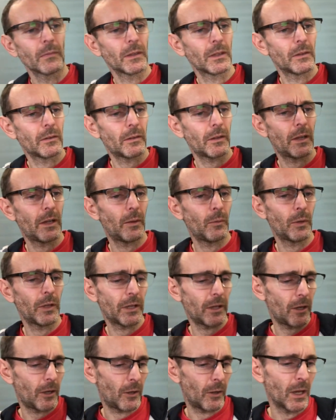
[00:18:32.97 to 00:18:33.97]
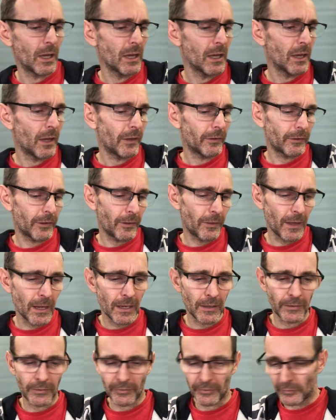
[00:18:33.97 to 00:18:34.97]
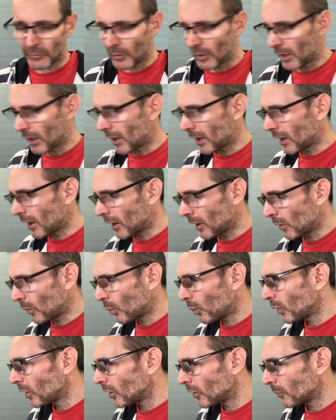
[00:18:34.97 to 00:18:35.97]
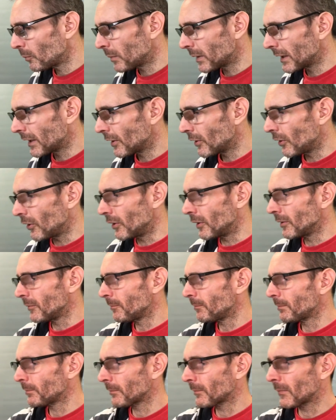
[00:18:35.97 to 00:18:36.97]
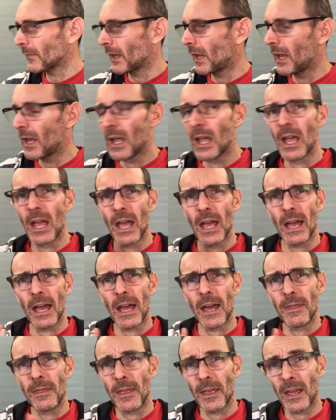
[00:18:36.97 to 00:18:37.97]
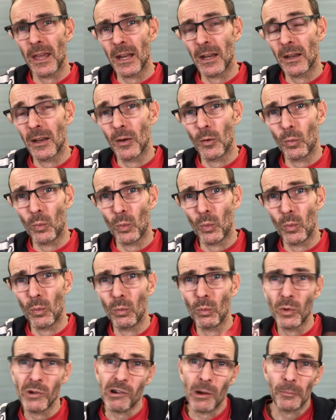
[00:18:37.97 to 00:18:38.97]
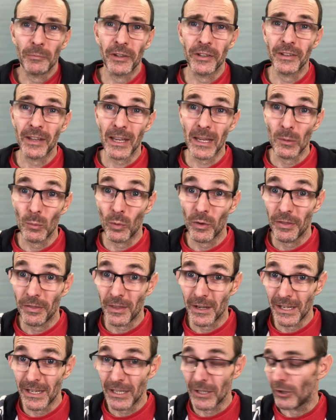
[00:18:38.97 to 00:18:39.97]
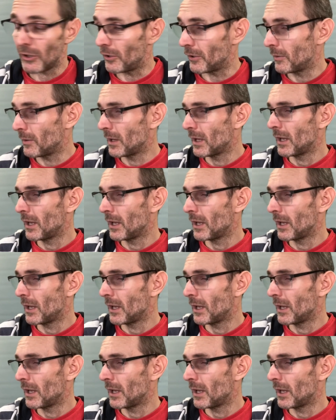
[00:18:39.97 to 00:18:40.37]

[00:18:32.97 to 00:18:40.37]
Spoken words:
So there we go. So that's World Be Gone. And then we're up to date with the Neon.